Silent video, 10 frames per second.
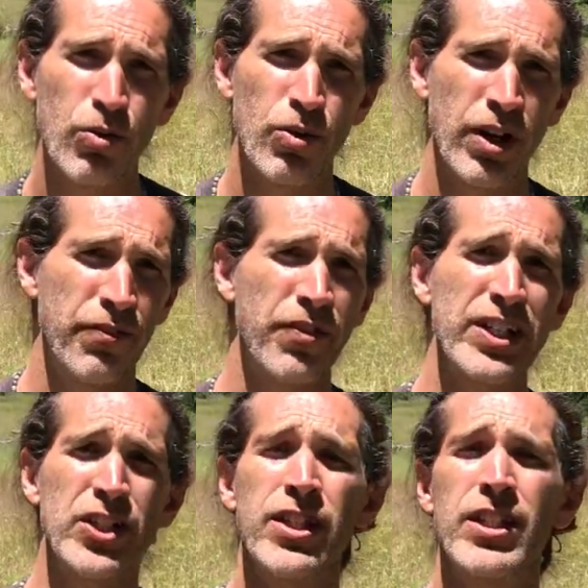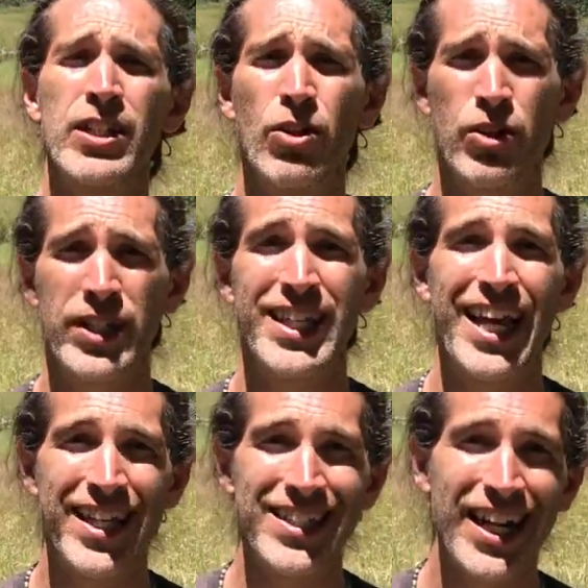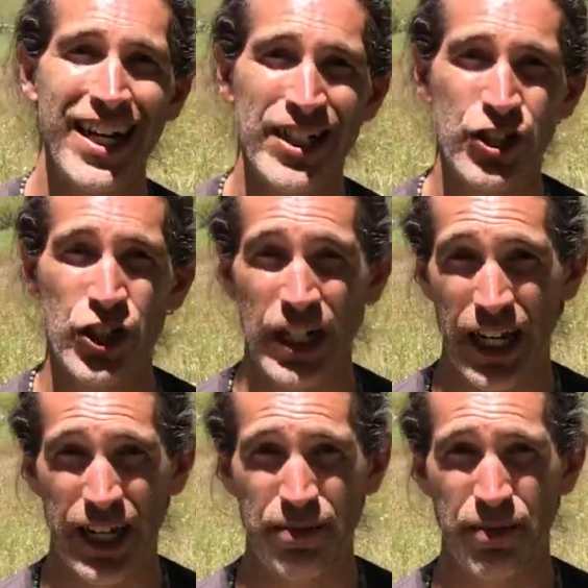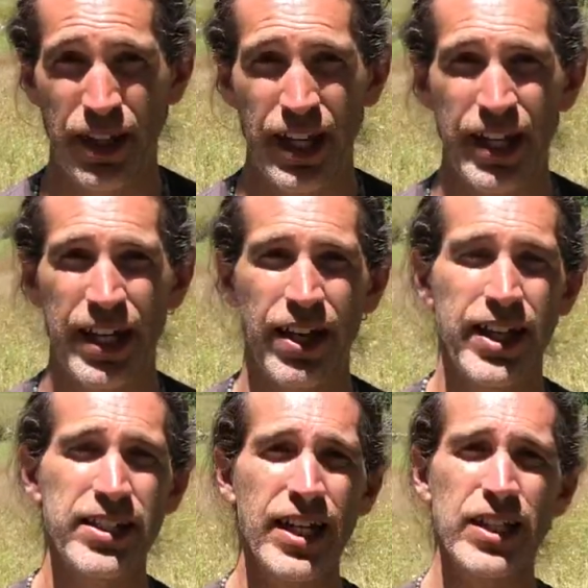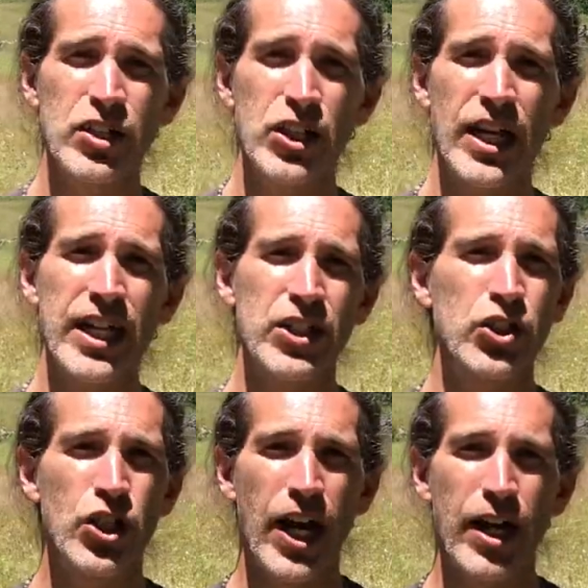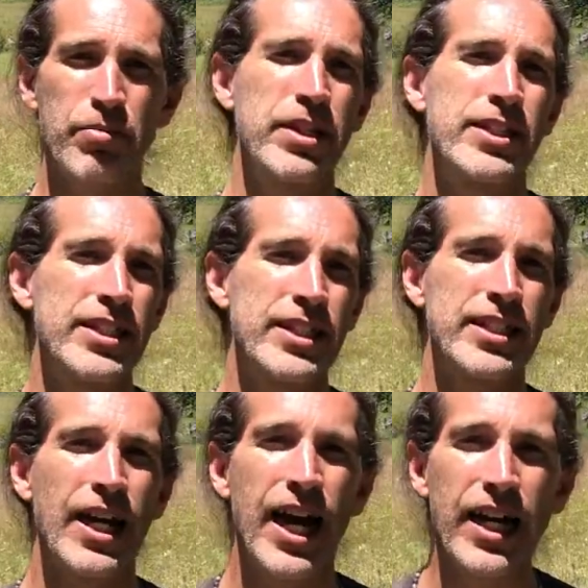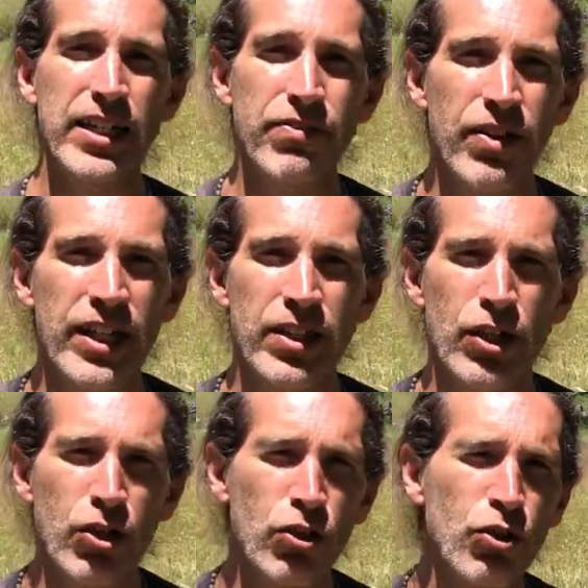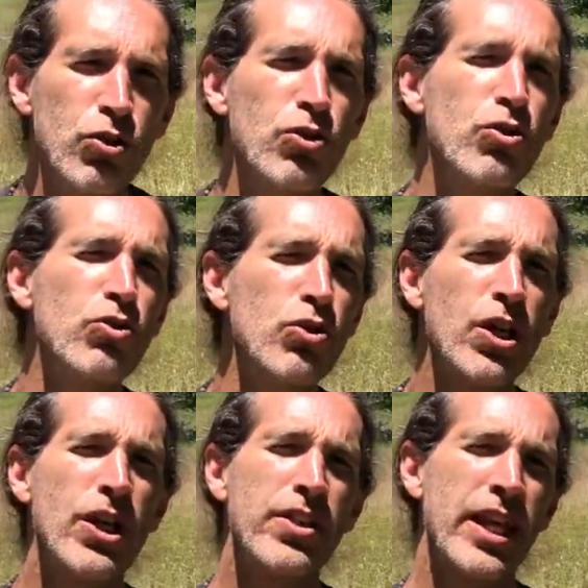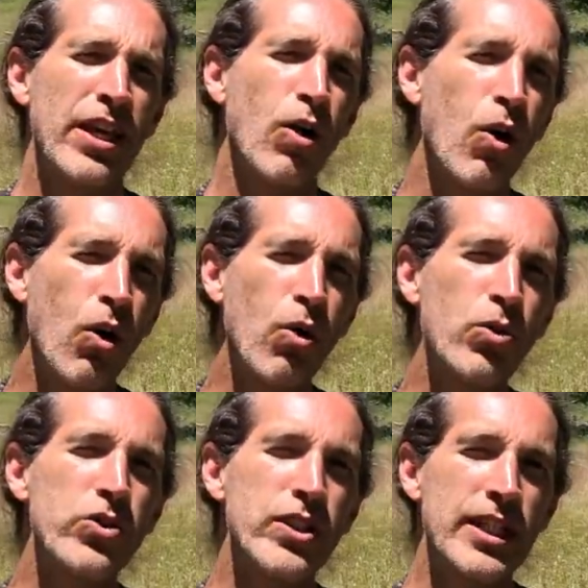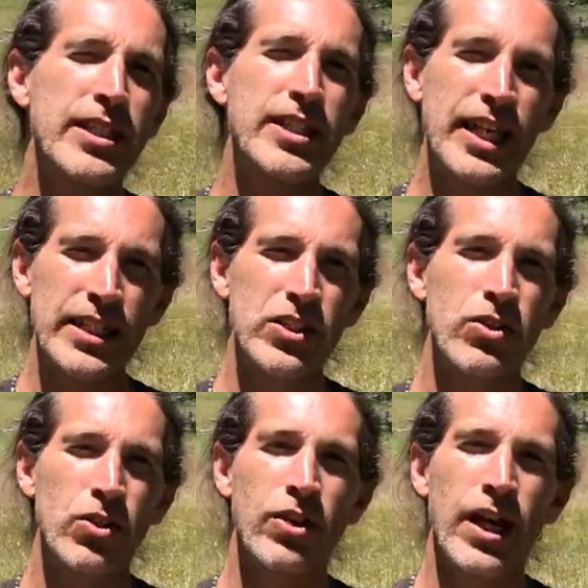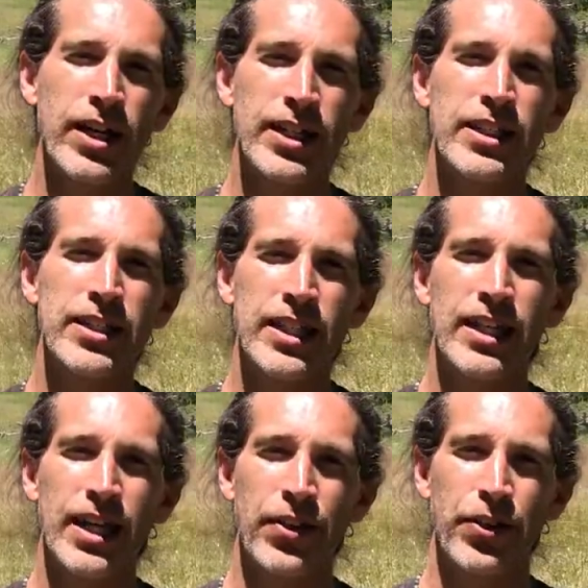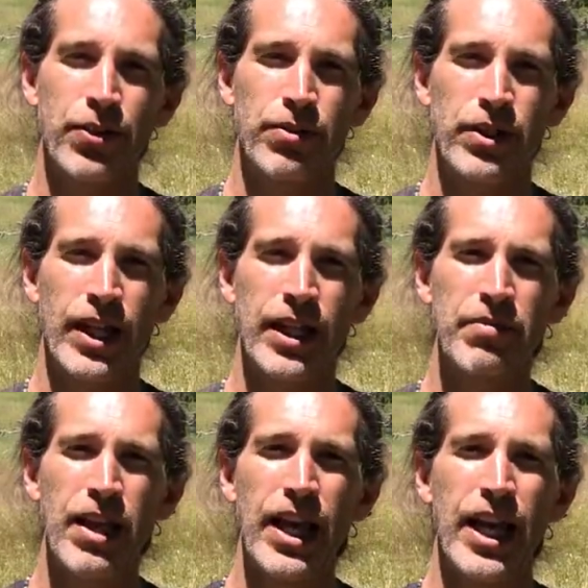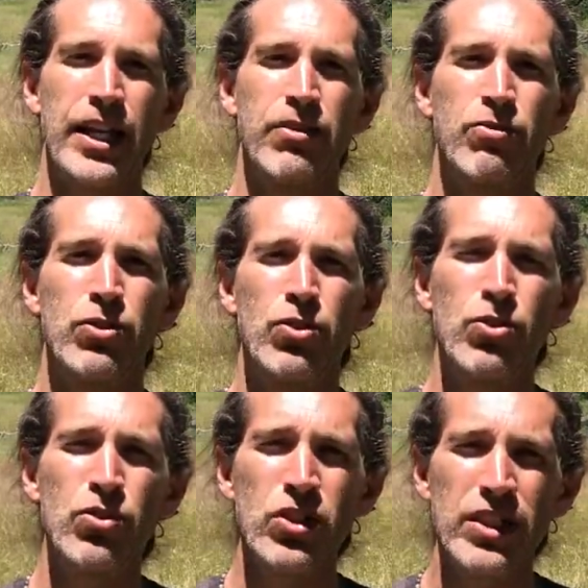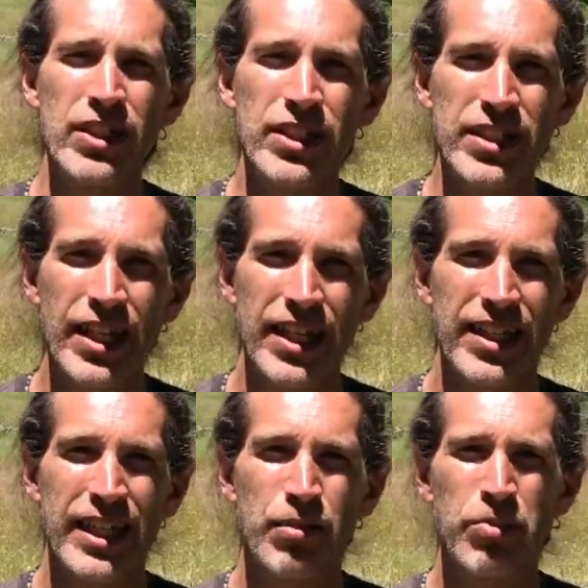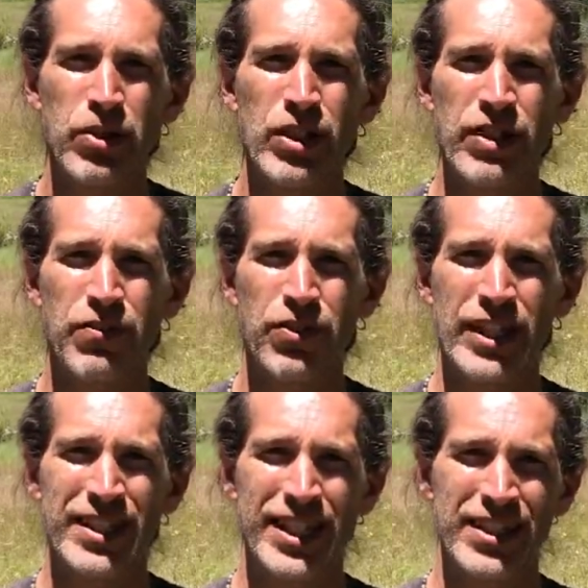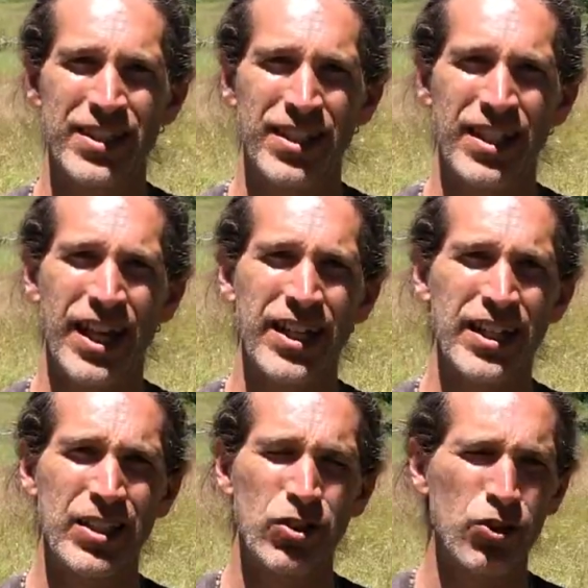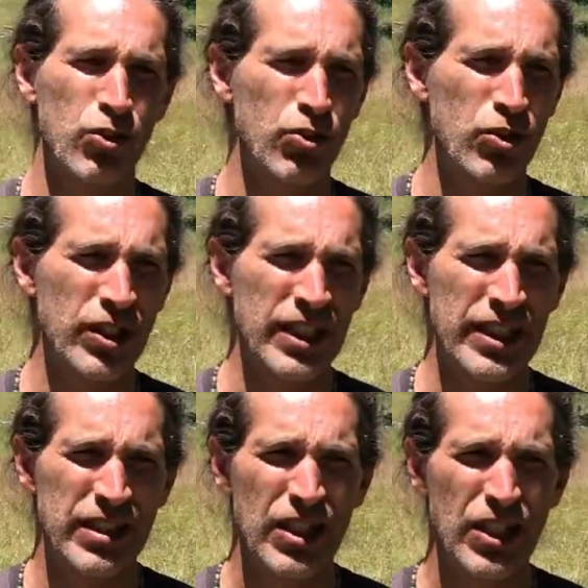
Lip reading: affectionately known as SIGA. Now, SIGA's job is it's kind of like the glue that holds the intestinal lining together, okay? And it reduces the ability for the intestinal lining to get